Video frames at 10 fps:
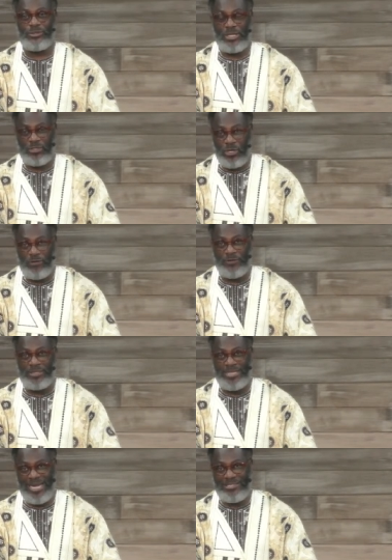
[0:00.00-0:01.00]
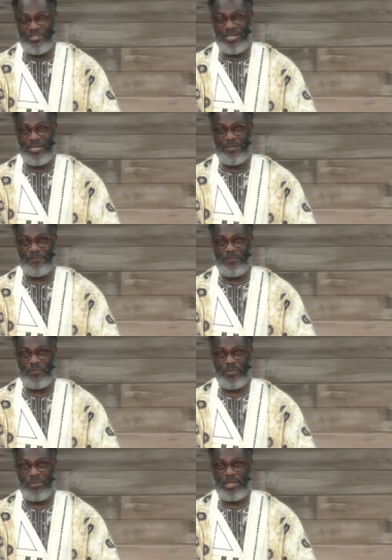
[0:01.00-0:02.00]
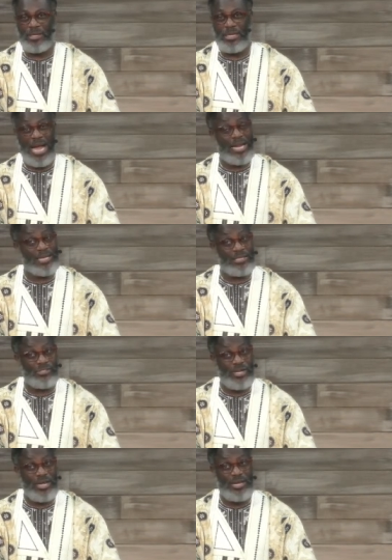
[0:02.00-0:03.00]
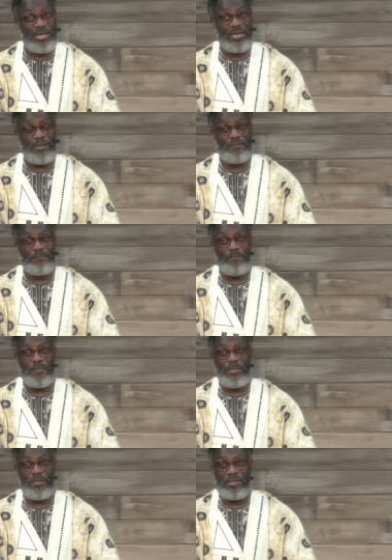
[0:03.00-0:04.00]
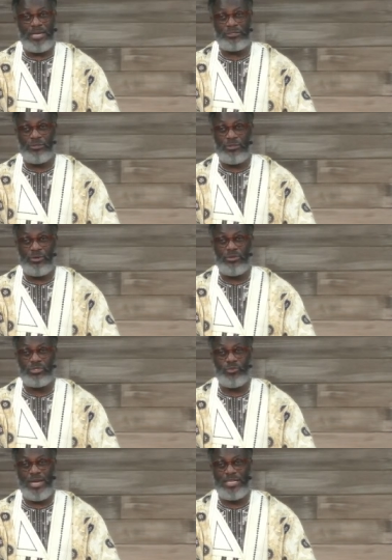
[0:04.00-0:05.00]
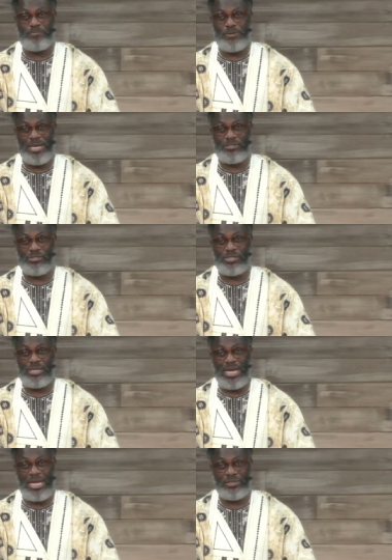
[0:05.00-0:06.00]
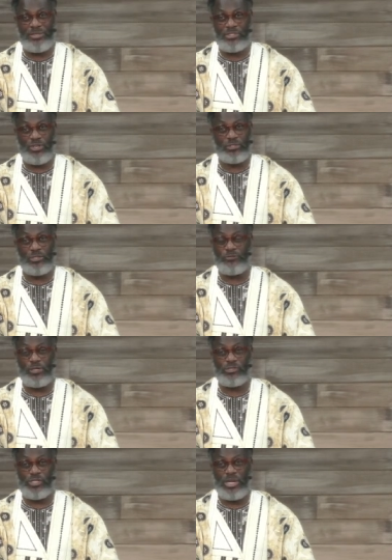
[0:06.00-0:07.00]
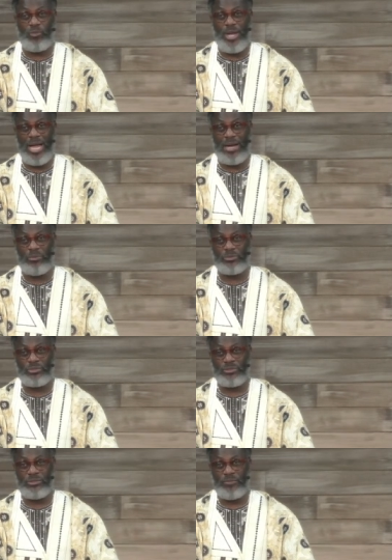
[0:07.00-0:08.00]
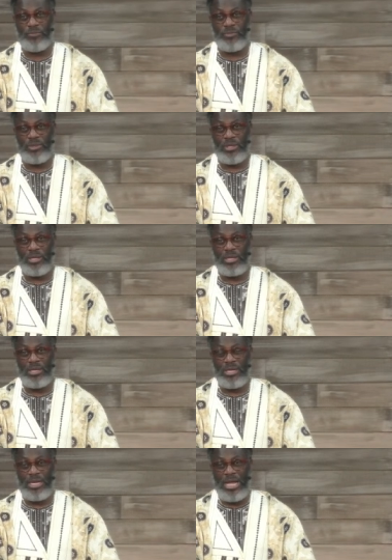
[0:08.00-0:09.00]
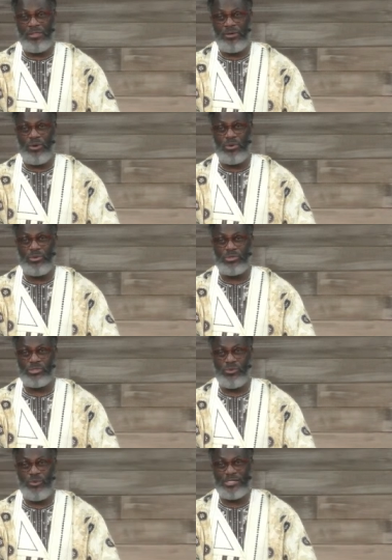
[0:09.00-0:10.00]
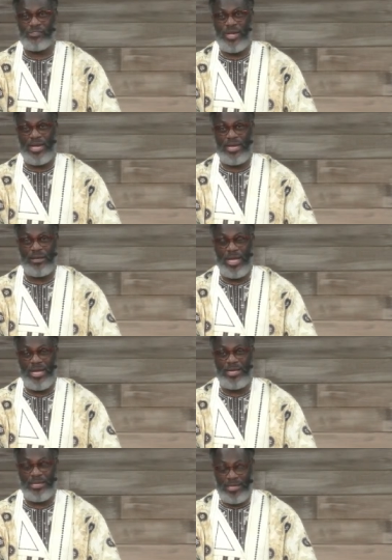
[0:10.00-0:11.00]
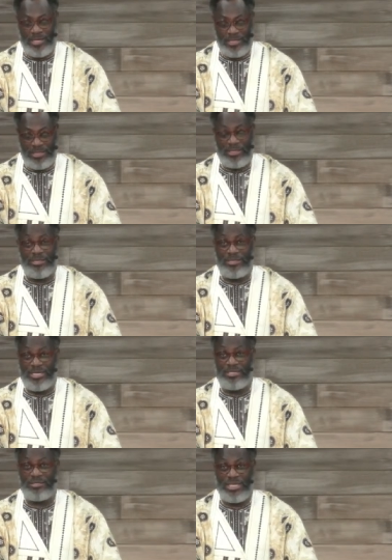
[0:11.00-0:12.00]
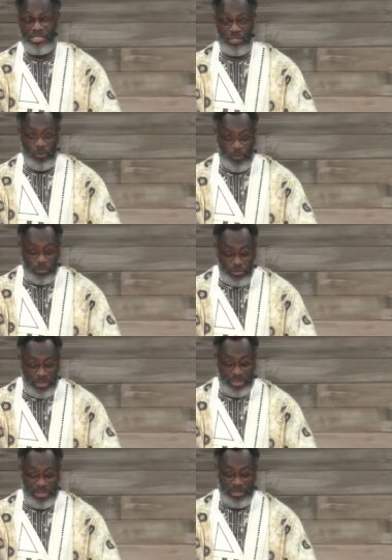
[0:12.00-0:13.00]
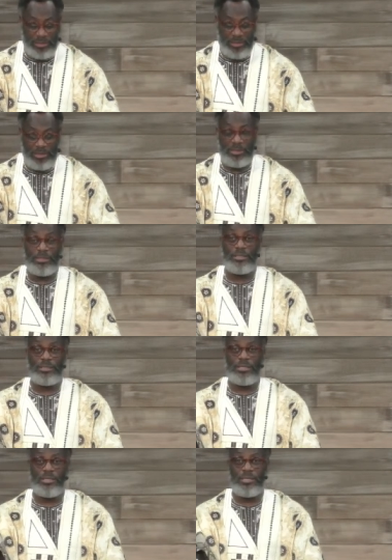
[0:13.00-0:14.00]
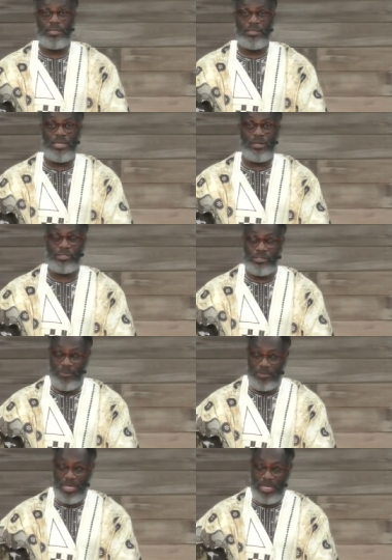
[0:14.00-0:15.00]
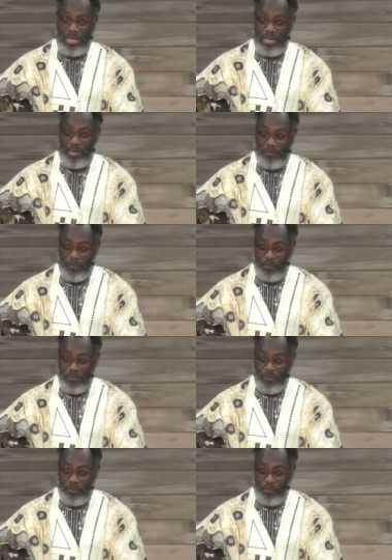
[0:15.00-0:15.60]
the COVID-19, I can say that to those who are depressed as a result of not seeing way out, and those who are saying, hey, this is an opportunity, there is something here,